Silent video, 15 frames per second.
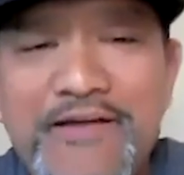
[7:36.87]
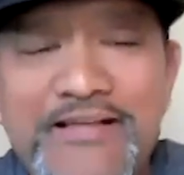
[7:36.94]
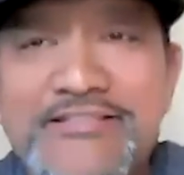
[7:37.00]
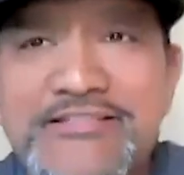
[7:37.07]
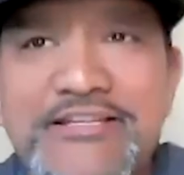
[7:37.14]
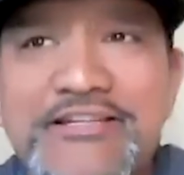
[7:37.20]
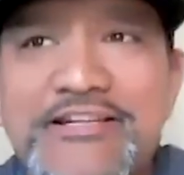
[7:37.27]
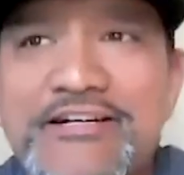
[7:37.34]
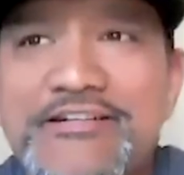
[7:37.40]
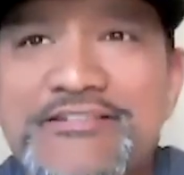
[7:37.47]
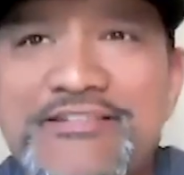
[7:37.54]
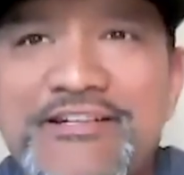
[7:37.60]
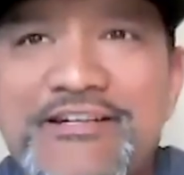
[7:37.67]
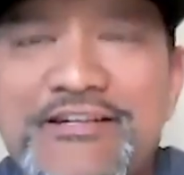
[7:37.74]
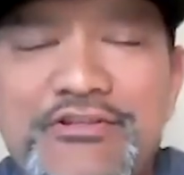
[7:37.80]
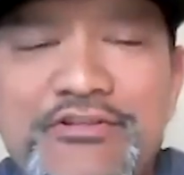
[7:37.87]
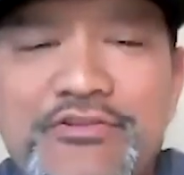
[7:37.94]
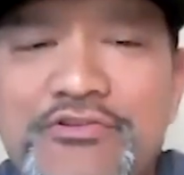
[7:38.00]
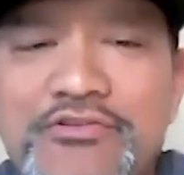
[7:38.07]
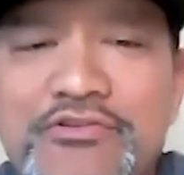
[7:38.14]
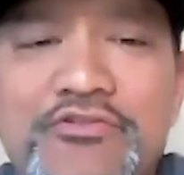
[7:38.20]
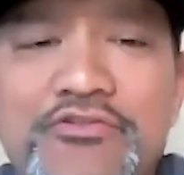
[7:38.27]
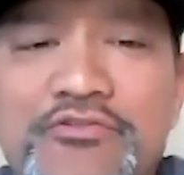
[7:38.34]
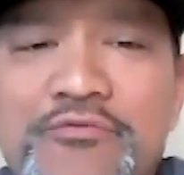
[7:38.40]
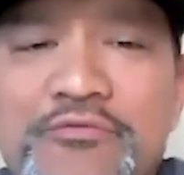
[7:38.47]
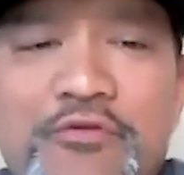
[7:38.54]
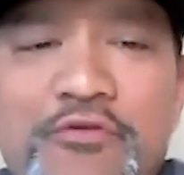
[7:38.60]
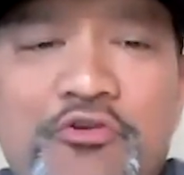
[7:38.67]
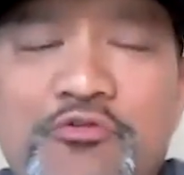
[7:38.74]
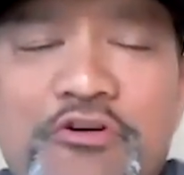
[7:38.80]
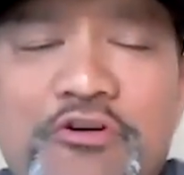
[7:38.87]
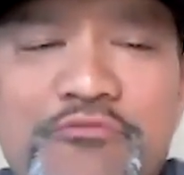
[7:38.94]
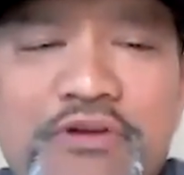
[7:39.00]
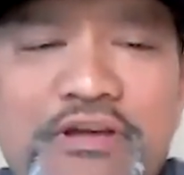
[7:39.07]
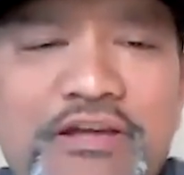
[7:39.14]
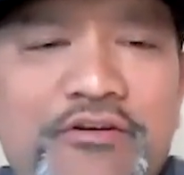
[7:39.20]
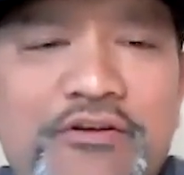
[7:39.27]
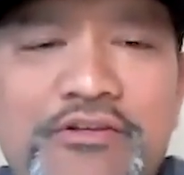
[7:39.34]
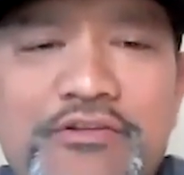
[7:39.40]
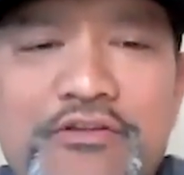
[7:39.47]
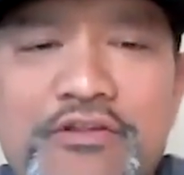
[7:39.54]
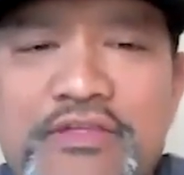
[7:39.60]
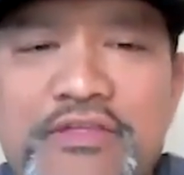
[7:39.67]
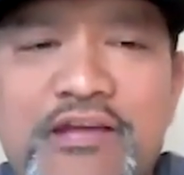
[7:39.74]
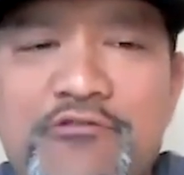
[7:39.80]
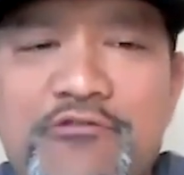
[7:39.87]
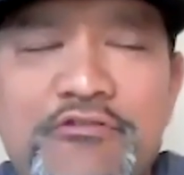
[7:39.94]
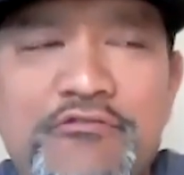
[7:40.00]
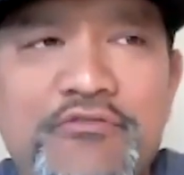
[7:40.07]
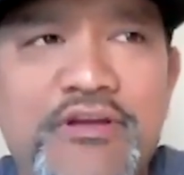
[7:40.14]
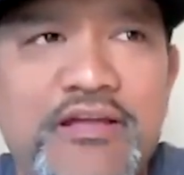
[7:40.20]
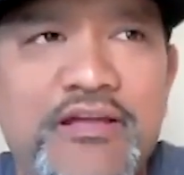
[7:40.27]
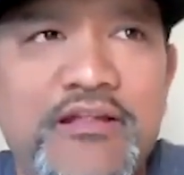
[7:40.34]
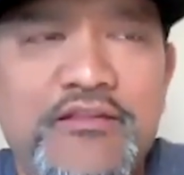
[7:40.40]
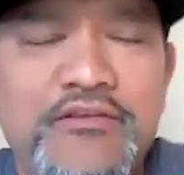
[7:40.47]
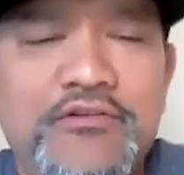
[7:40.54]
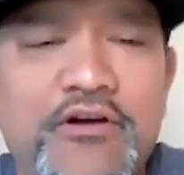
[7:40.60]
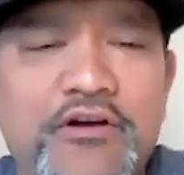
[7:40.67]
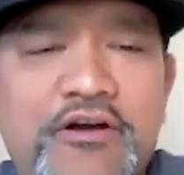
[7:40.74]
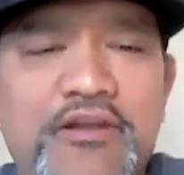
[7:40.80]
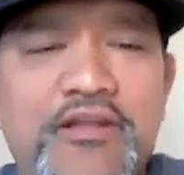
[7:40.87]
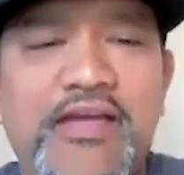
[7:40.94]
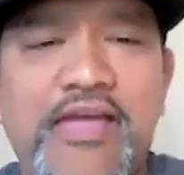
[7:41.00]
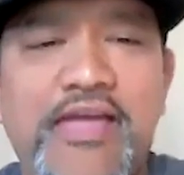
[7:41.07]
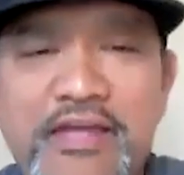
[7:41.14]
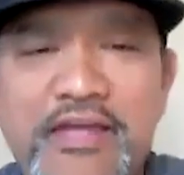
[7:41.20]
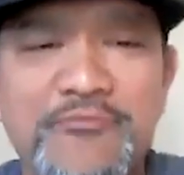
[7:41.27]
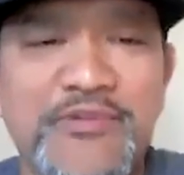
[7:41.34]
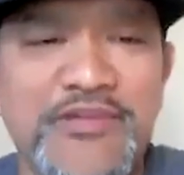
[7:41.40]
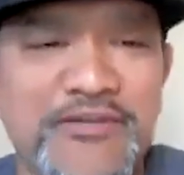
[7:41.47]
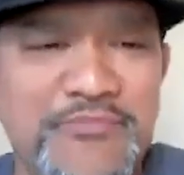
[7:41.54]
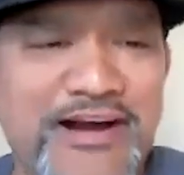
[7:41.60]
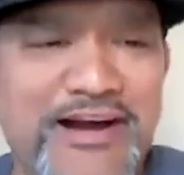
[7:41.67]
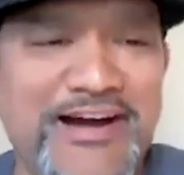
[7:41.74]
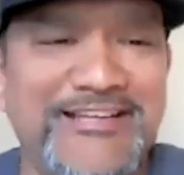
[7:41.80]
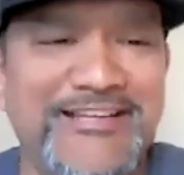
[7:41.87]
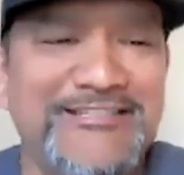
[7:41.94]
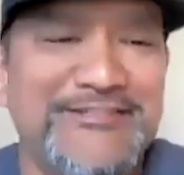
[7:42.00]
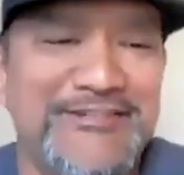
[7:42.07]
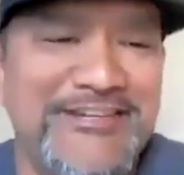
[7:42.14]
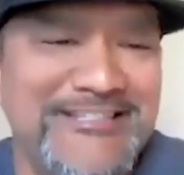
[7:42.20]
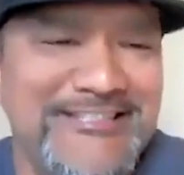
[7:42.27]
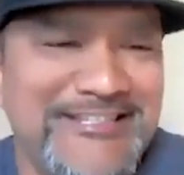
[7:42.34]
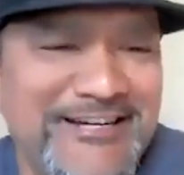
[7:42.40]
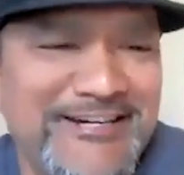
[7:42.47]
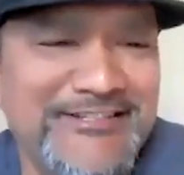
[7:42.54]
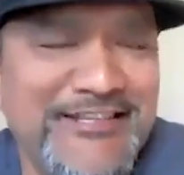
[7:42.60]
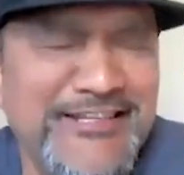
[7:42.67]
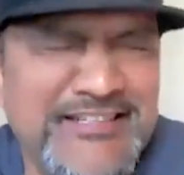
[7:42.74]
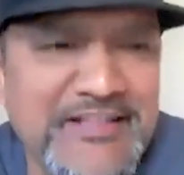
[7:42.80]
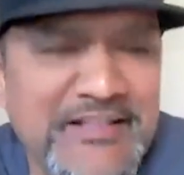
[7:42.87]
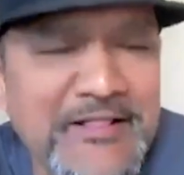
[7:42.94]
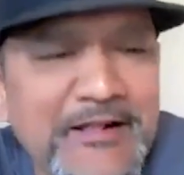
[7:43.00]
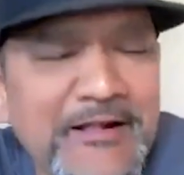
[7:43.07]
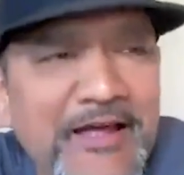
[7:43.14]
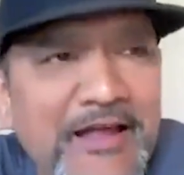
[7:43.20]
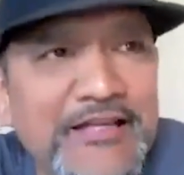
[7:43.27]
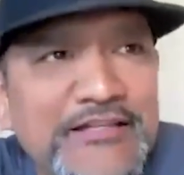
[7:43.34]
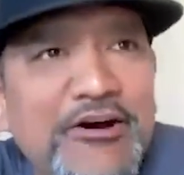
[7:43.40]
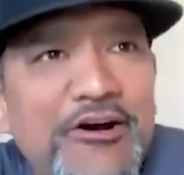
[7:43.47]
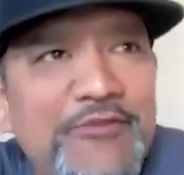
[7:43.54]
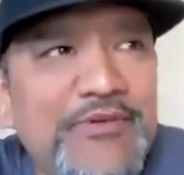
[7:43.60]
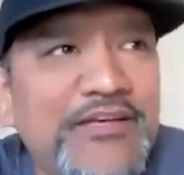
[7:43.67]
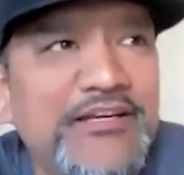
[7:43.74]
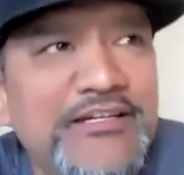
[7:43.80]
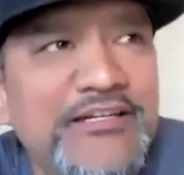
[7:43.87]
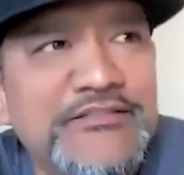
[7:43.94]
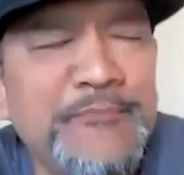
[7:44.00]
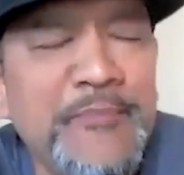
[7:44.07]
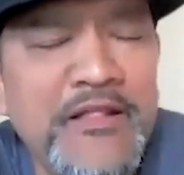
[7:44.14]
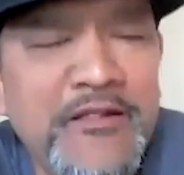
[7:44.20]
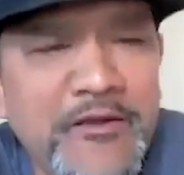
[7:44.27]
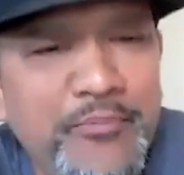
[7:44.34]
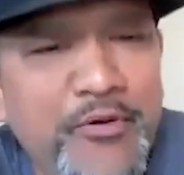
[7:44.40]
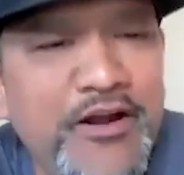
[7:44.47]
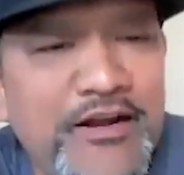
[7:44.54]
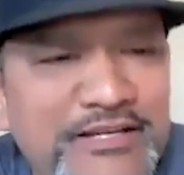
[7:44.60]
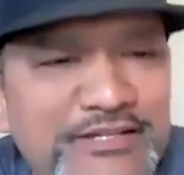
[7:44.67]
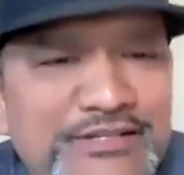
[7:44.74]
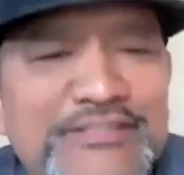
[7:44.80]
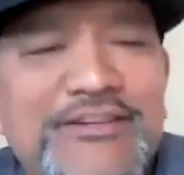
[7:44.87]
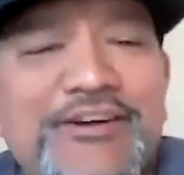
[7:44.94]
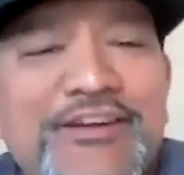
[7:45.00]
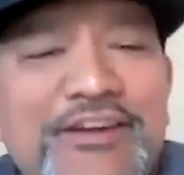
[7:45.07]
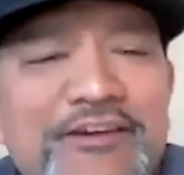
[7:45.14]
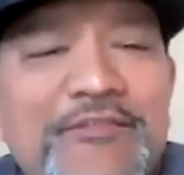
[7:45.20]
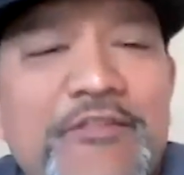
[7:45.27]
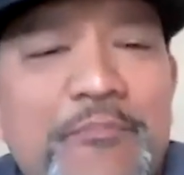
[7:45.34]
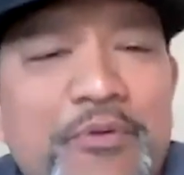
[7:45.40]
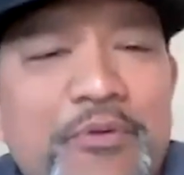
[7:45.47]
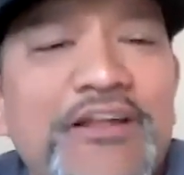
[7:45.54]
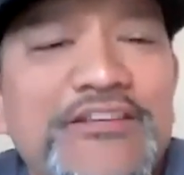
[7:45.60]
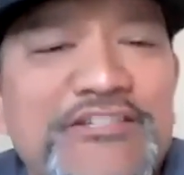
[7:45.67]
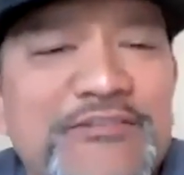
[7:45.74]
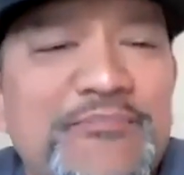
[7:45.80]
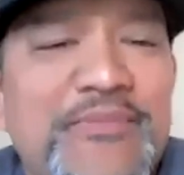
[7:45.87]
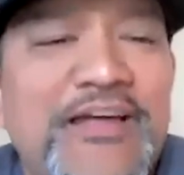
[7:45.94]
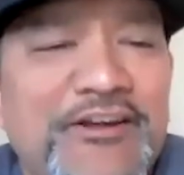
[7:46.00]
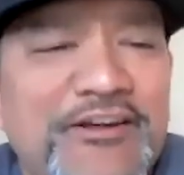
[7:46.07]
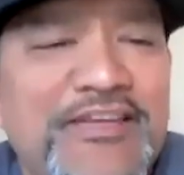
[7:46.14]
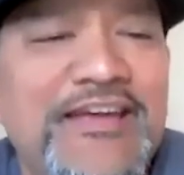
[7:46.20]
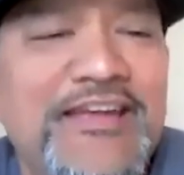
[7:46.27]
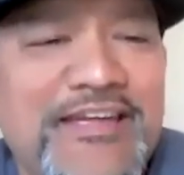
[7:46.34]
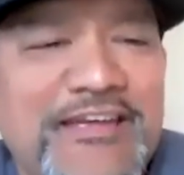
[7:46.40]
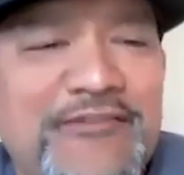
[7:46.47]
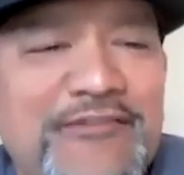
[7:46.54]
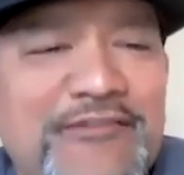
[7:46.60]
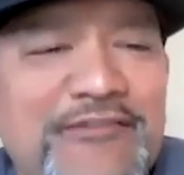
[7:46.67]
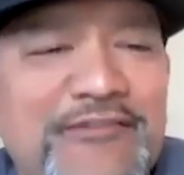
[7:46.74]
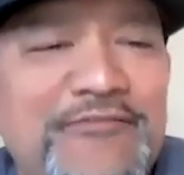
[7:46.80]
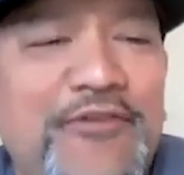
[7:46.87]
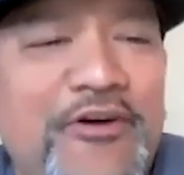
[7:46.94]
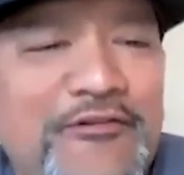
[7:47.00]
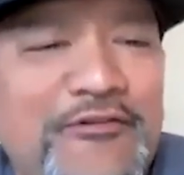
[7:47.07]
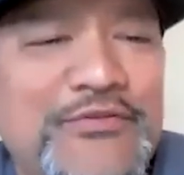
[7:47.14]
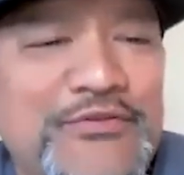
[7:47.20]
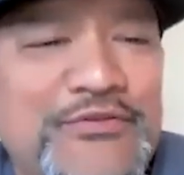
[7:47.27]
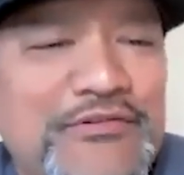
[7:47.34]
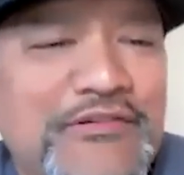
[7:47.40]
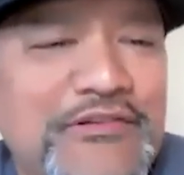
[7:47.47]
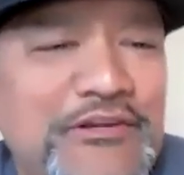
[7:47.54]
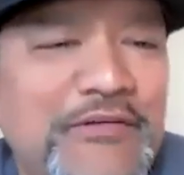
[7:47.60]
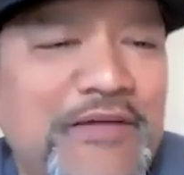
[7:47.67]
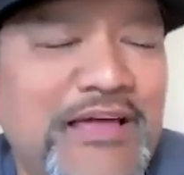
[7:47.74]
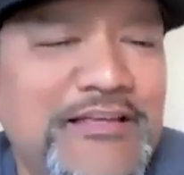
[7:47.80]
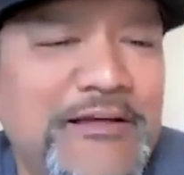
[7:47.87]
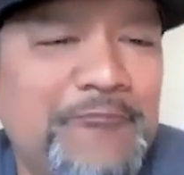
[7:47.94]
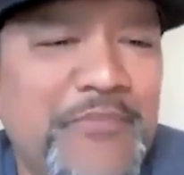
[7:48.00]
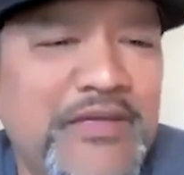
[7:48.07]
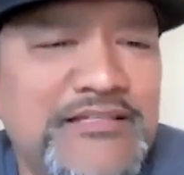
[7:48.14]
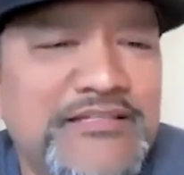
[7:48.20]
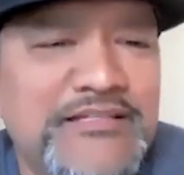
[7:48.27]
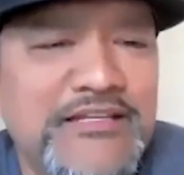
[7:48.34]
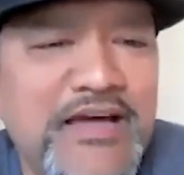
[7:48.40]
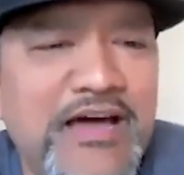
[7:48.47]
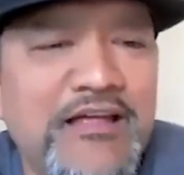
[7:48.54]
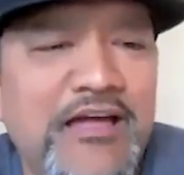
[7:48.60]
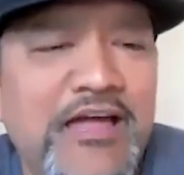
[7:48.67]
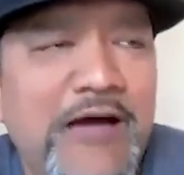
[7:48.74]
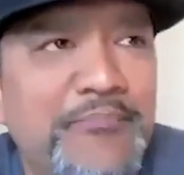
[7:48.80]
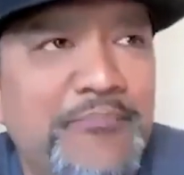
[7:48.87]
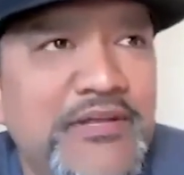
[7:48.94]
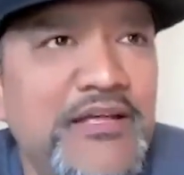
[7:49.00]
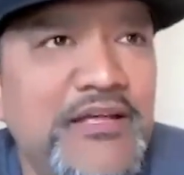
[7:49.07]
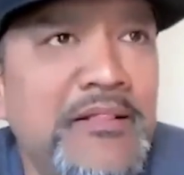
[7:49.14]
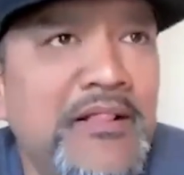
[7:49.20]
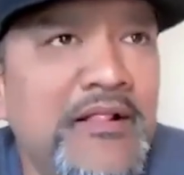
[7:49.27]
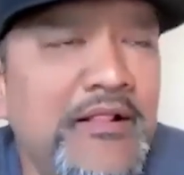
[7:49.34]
I see it out there. You vote one way or you think one way, you are the enemy, bro. It's crazy nowadays. And it's hard because the Polynesian men are getting involved too. I see that happening.